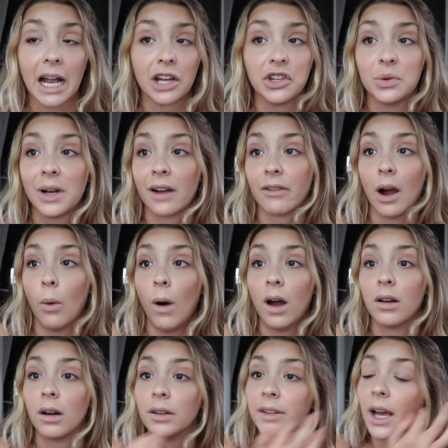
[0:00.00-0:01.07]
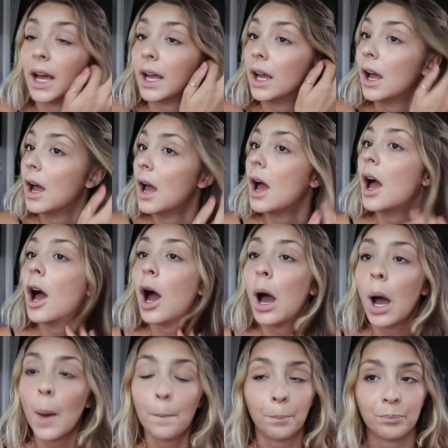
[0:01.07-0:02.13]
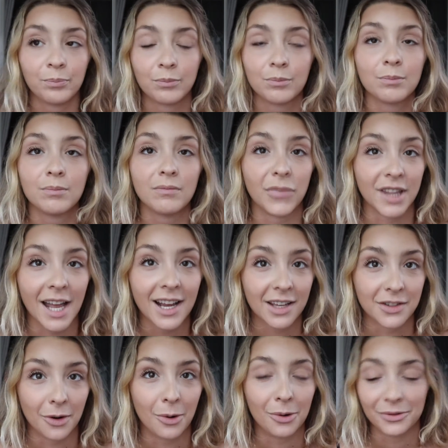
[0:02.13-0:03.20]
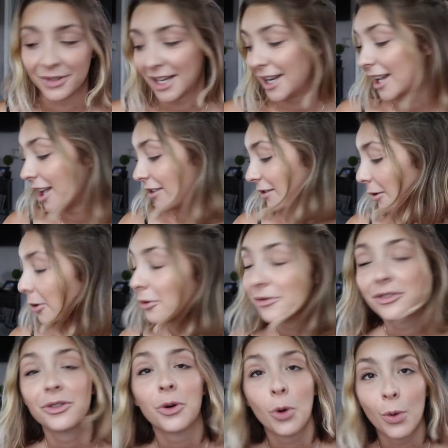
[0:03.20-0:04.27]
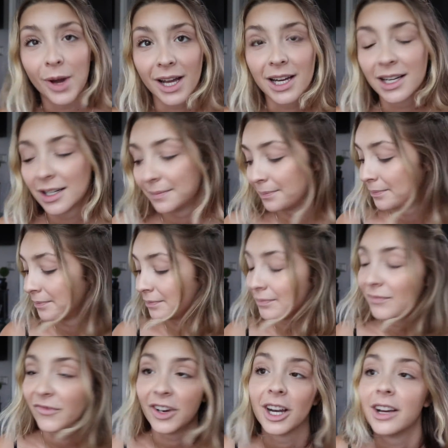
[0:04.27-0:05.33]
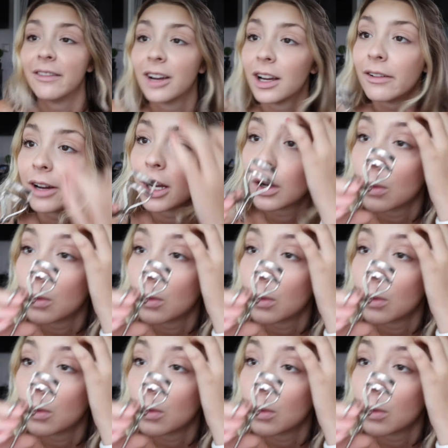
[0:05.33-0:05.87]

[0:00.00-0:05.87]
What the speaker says: I can do whatever I want all day. But that gets old, and it gets old quick. Very, very, very